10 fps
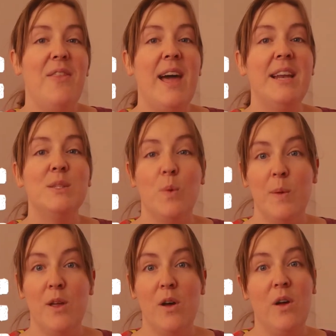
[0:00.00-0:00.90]
that is what
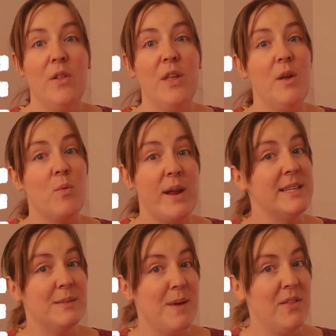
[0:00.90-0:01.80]
we call the
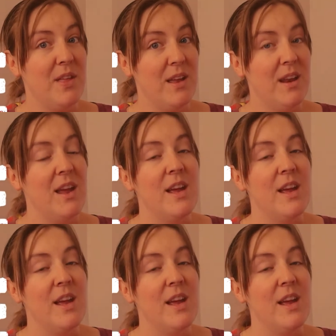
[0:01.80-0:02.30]
RACE method.